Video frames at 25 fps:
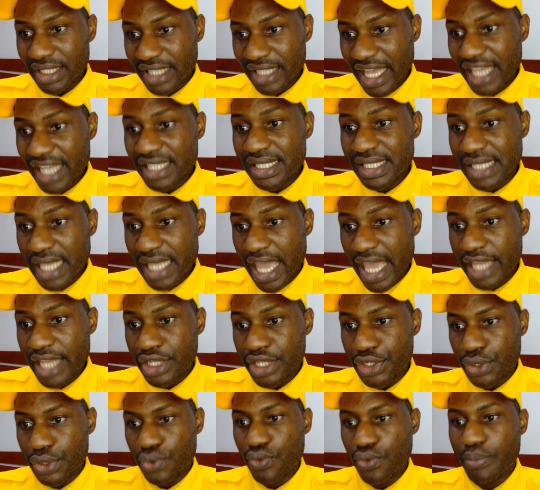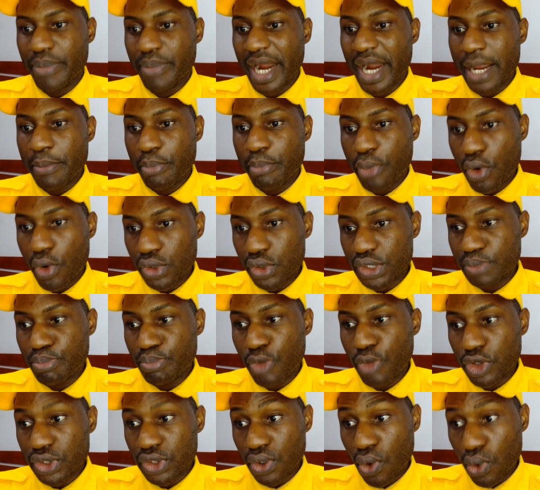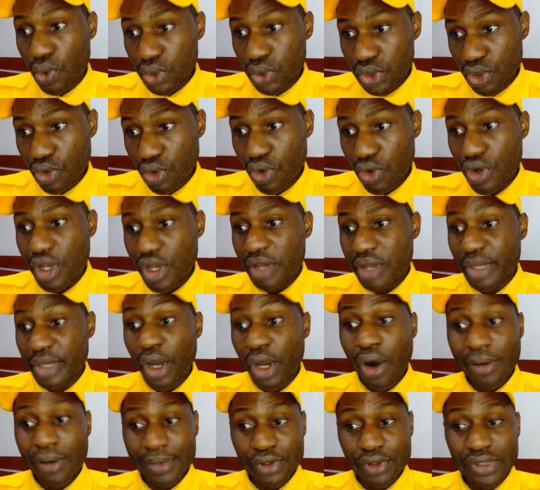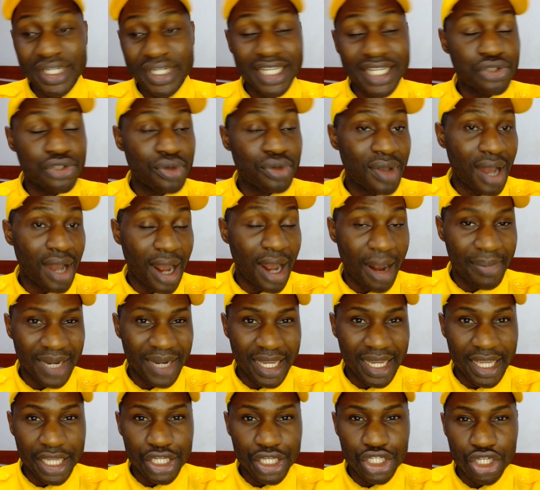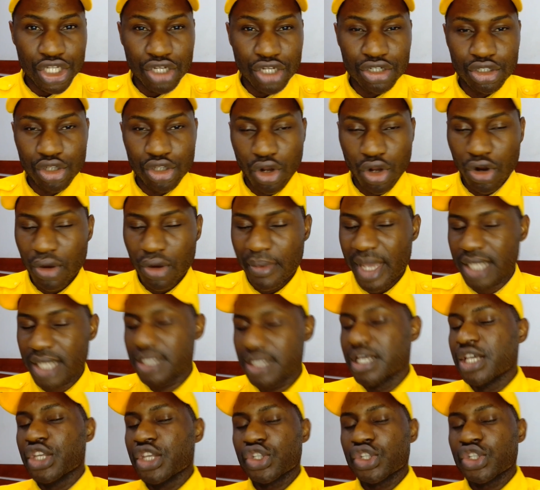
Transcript: NTNU by post must also be uploaded to your application document.